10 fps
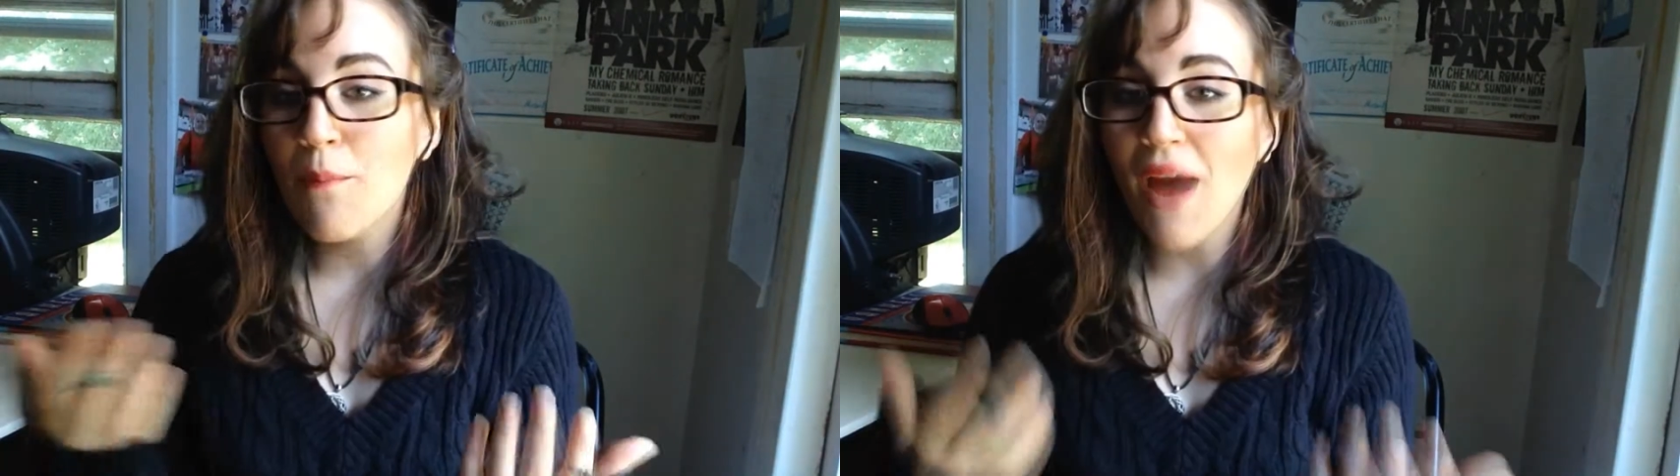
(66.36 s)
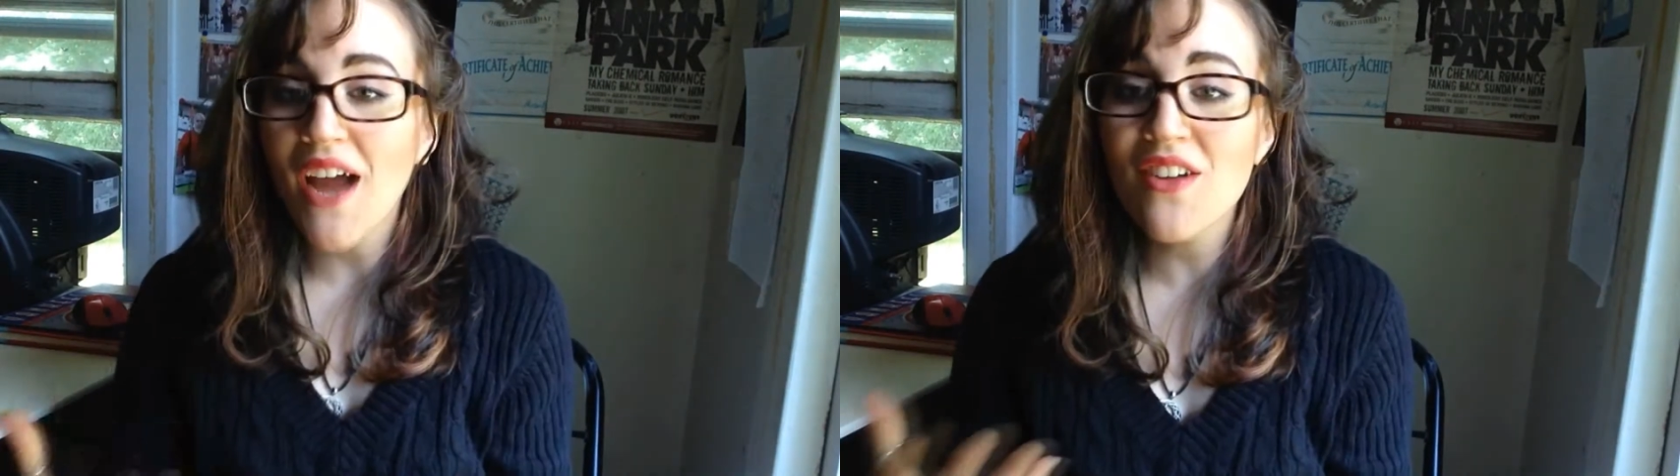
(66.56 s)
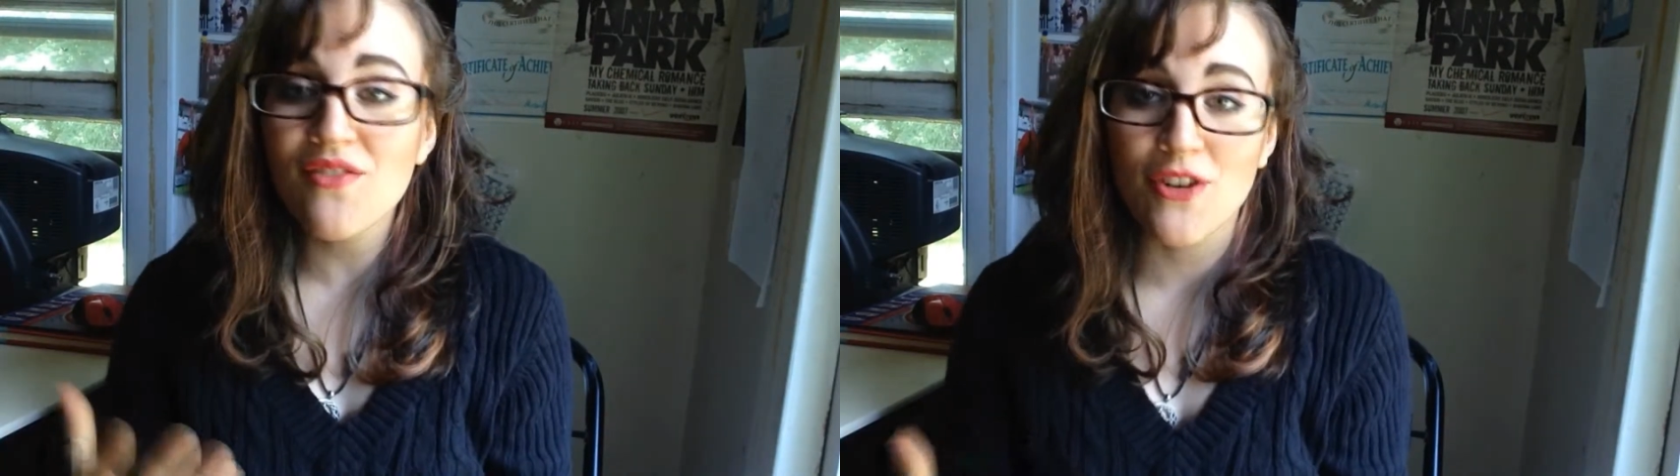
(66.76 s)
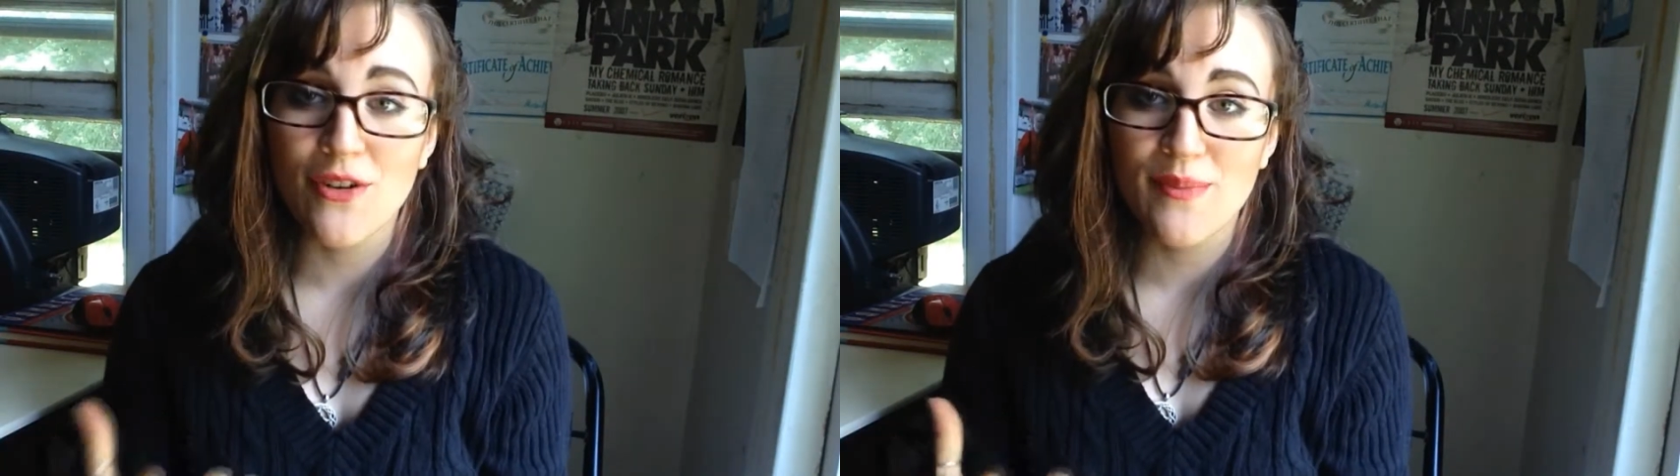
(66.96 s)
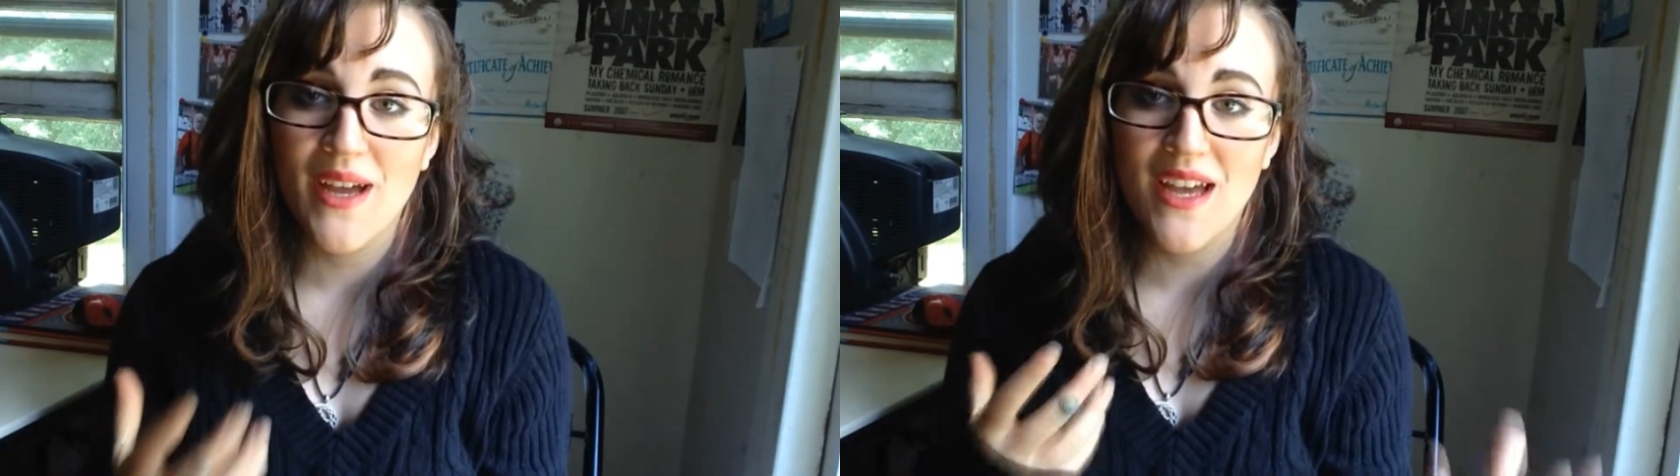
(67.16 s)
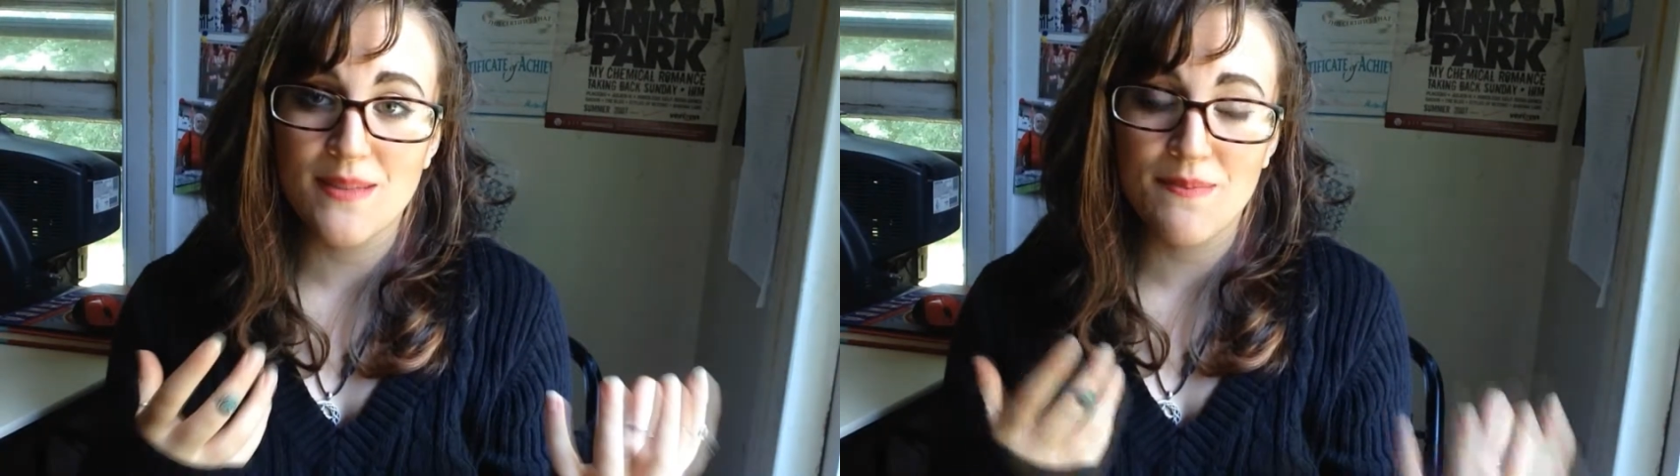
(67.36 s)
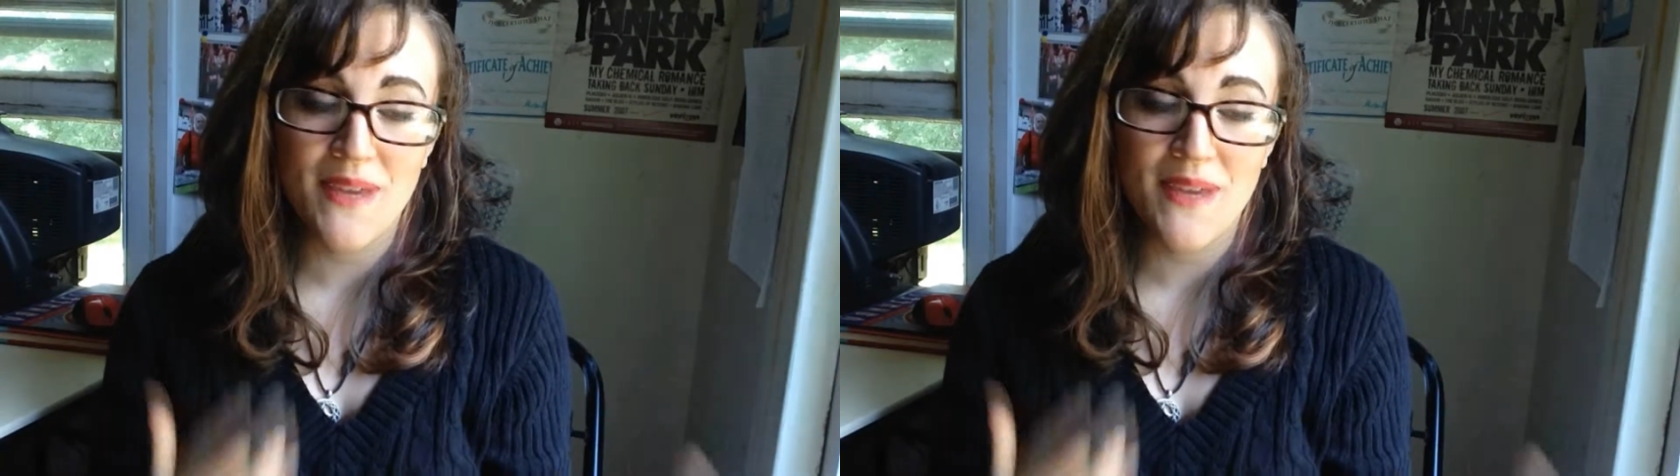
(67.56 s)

My room has